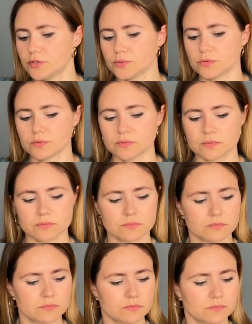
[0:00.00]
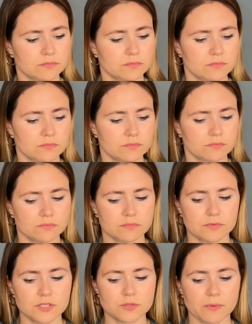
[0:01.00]
you
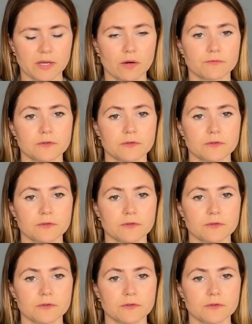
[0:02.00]
this way of